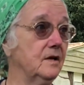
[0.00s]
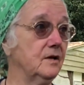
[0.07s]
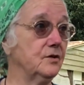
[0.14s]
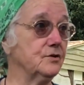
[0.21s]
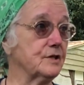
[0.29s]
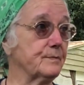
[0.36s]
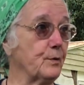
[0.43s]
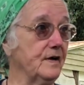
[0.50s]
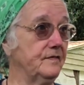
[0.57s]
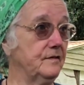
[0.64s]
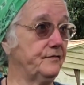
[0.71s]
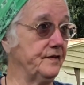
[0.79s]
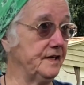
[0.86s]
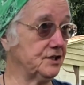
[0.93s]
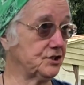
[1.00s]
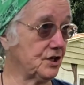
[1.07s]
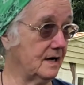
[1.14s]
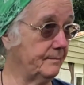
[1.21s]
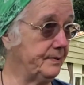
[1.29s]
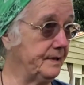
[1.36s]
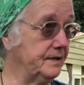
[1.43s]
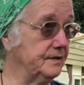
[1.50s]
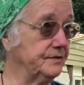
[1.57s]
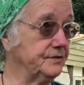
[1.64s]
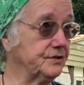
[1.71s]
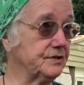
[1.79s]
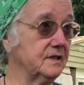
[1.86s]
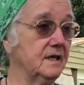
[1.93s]
You spread the finished
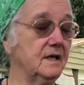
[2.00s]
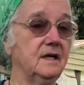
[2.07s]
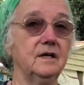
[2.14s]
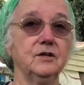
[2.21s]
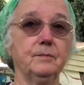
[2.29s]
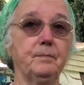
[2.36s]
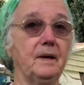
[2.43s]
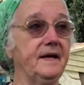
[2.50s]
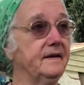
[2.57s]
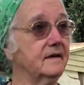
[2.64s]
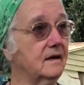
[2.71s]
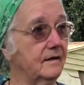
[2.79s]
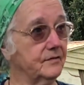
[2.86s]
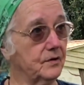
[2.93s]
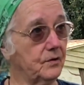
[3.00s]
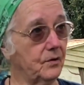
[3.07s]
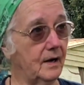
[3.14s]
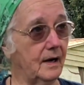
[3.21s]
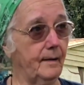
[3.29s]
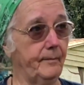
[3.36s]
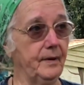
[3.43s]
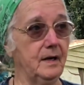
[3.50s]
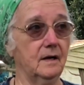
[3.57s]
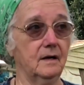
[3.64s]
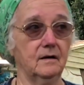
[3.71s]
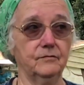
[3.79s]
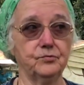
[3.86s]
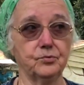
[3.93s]
compost, you plant a cover crop
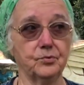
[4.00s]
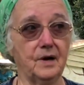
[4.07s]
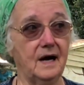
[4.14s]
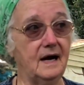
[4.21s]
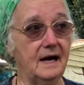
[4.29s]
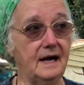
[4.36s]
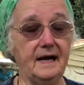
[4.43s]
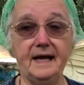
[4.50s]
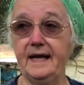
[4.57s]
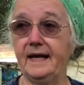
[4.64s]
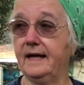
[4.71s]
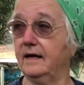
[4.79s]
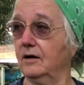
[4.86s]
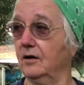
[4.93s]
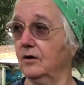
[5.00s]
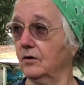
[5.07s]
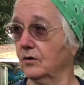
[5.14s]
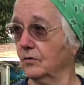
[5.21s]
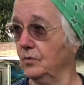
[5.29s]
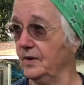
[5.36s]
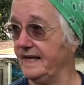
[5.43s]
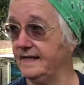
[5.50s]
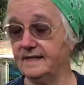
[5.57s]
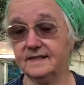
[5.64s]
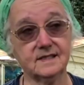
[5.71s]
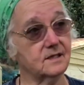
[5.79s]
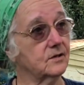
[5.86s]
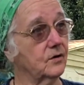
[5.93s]
of rye or
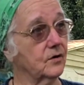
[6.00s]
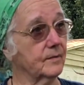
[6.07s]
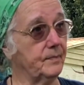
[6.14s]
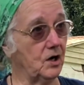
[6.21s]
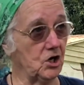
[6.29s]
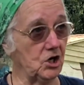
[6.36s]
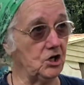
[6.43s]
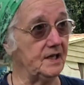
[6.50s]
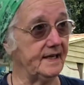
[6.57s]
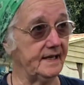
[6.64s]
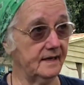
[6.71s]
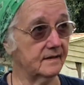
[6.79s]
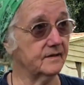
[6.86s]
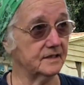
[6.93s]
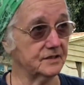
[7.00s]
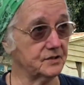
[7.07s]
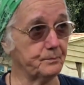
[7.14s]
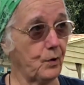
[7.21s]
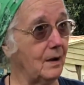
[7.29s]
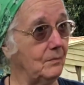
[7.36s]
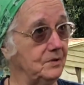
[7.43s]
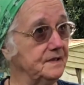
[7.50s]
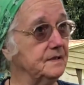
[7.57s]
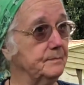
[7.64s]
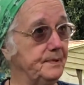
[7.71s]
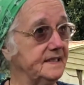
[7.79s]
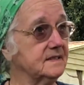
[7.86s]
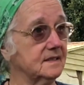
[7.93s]
wheat or barley. That's probably the
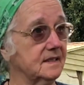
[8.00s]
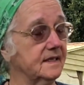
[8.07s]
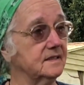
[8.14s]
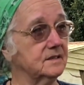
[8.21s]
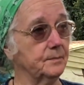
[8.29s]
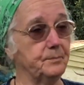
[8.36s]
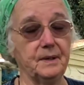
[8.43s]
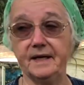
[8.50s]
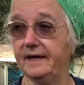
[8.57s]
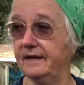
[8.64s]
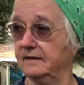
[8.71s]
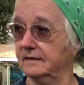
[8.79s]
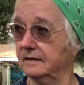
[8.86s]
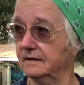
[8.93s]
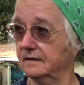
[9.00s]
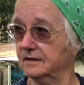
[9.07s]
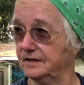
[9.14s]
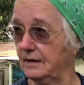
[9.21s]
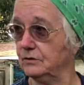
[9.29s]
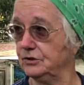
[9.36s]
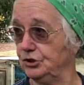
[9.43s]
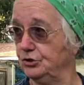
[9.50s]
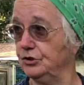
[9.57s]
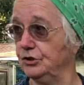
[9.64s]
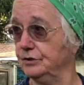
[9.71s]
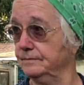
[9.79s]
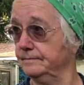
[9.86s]
best things to plant. Is that what you do?